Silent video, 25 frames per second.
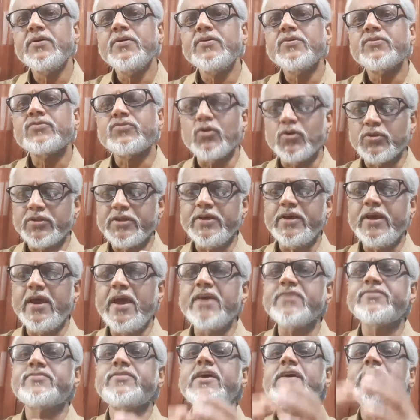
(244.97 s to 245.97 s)
So the
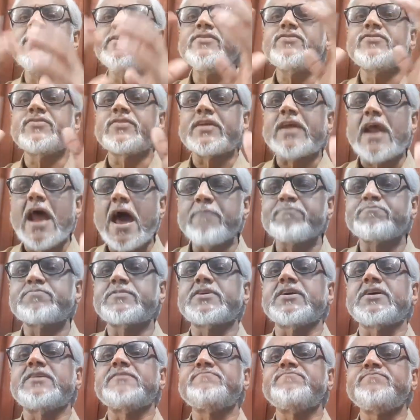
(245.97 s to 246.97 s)
essay is wrapped
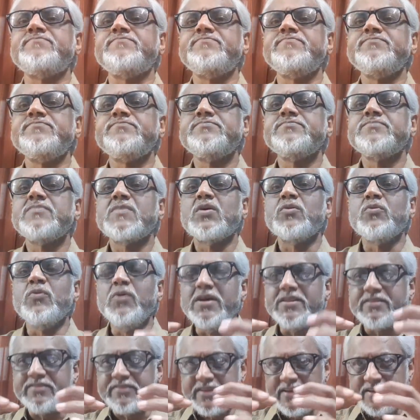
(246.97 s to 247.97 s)
up
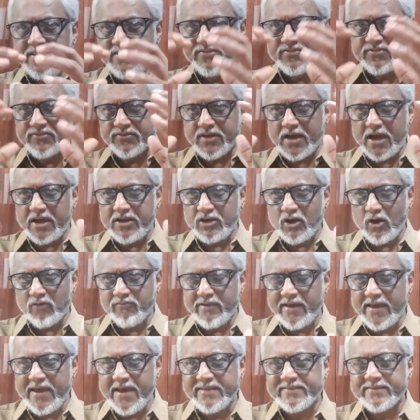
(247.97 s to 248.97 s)
with these kind of
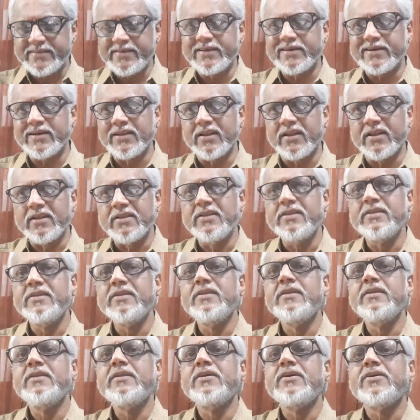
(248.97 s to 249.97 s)
ethical
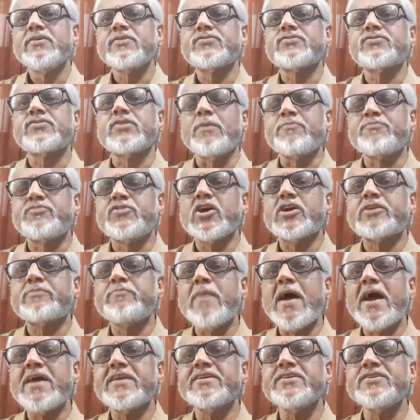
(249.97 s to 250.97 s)
subject
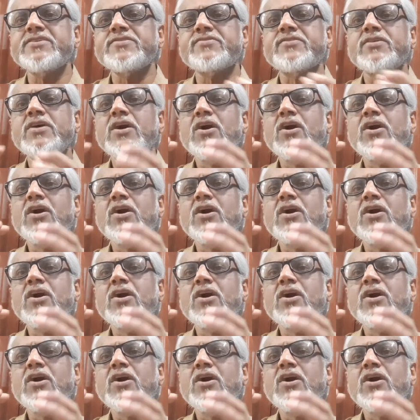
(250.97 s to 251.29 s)
matters